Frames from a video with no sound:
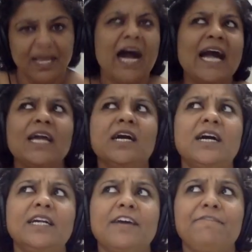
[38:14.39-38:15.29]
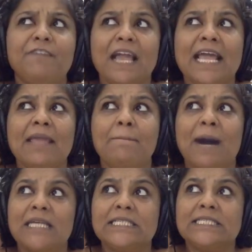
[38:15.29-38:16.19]
I heard a fly
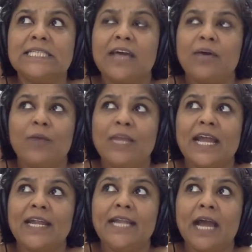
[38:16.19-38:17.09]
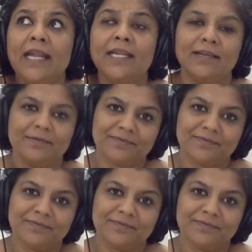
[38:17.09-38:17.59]
buzz when I died.